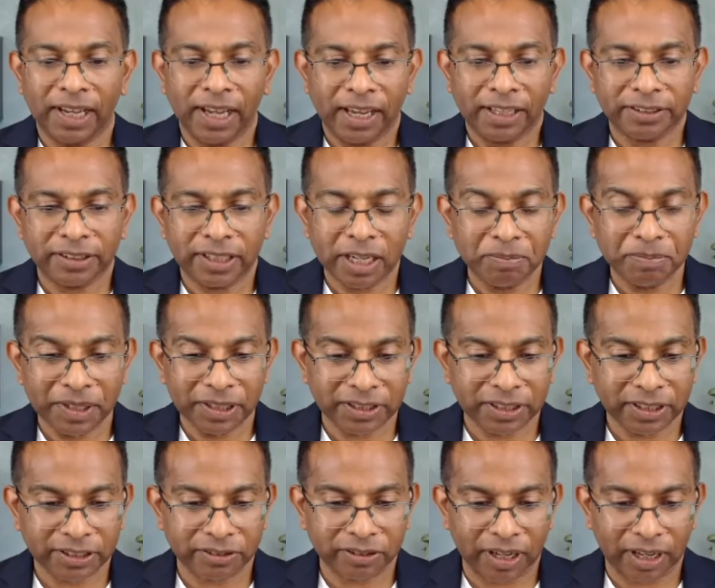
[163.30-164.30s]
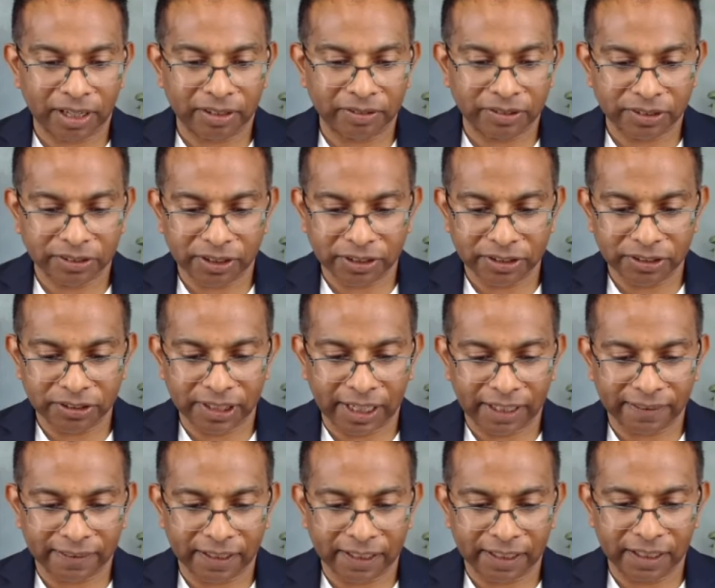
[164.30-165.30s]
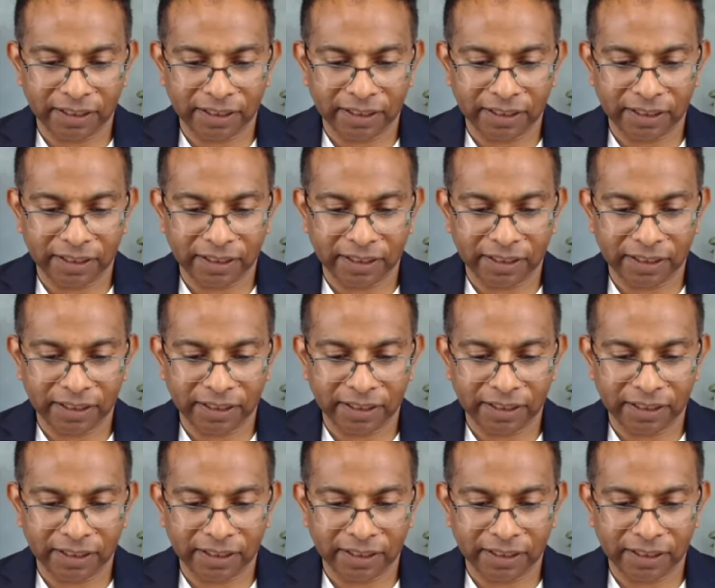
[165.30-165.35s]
So let me just to get the